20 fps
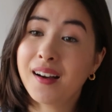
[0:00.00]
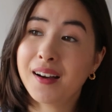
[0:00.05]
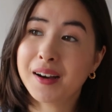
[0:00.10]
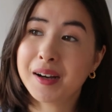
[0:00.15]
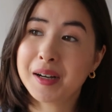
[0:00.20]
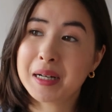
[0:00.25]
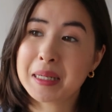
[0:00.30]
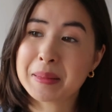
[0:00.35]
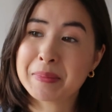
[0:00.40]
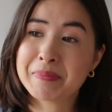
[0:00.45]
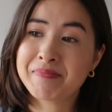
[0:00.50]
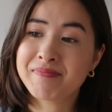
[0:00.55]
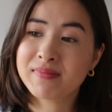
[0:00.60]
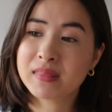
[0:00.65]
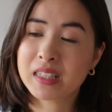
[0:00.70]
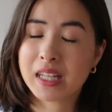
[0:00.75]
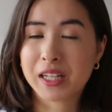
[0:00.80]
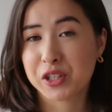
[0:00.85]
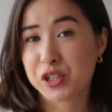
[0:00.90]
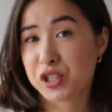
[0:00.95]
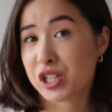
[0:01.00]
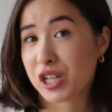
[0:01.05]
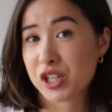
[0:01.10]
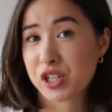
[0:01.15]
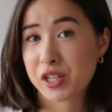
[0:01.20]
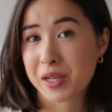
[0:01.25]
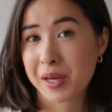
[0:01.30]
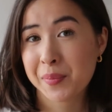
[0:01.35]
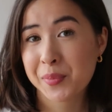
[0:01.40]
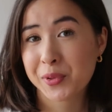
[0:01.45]
um, like to
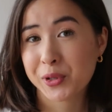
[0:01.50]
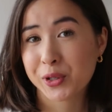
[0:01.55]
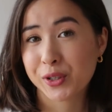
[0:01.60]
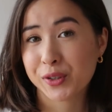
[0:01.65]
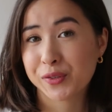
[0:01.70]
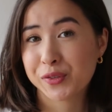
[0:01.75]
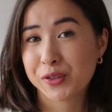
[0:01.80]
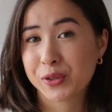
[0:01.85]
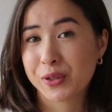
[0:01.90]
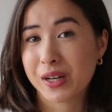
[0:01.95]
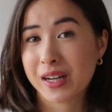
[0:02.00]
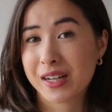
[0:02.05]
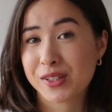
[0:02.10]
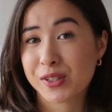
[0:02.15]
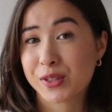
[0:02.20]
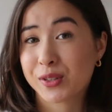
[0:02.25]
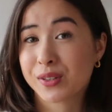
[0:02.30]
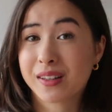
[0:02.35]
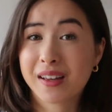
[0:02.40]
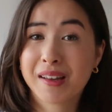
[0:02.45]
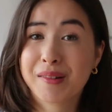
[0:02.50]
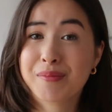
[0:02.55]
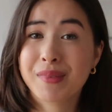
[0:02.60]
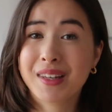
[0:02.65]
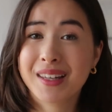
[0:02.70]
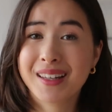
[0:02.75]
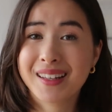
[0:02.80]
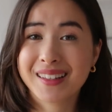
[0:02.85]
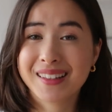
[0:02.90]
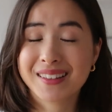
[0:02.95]
change it up or if you guys are like
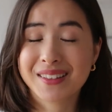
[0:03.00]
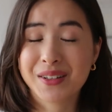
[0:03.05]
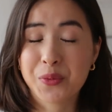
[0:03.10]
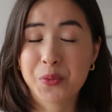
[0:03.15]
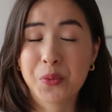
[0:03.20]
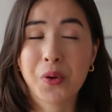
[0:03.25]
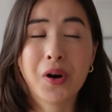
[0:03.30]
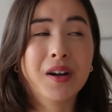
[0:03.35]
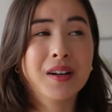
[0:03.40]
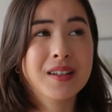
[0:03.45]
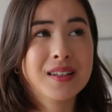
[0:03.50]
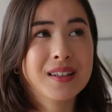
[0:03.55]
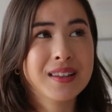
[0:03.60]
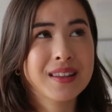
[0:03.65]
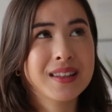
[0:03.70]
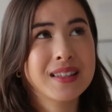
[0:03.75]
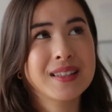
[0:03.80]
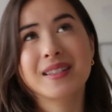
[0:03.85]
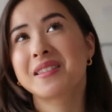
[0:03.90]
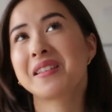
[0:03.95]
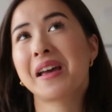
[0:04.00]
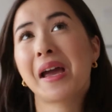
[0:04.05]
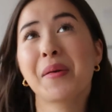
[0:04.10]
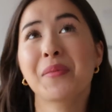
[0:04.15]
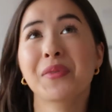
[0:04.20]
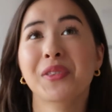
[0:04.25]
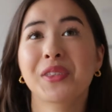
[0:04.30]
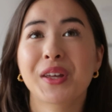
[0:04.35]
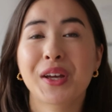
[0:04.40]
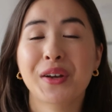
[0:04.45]
me and want the
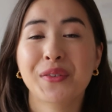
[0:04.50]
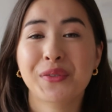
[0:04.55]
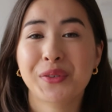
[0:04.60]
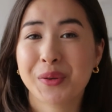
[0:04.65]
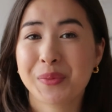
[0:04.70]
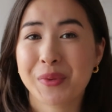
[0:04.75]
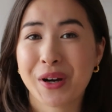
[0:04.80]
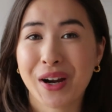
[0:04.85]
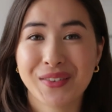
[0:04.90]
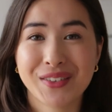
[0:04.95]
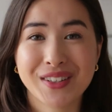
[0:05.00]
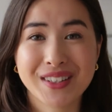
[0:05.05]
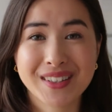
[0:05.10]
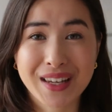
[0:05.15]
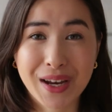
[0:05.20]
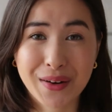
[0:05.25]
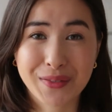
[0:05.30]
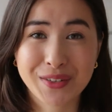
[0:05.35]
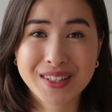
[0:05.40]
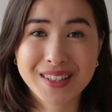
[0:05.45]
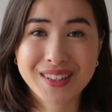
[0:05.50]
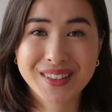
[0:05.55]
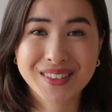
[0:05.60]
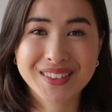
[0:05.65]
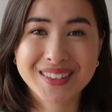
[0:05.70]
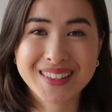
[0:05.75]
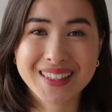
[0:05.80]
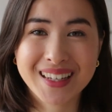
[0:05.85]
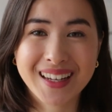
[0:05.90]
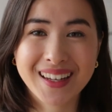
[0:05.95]
same thing for breakfast every
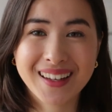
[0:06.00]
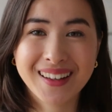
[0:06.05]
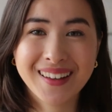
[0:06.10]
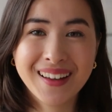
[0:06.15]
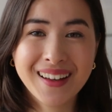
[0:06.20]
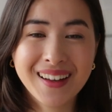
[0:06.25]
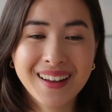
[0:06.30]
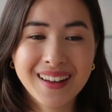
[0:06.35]
single day.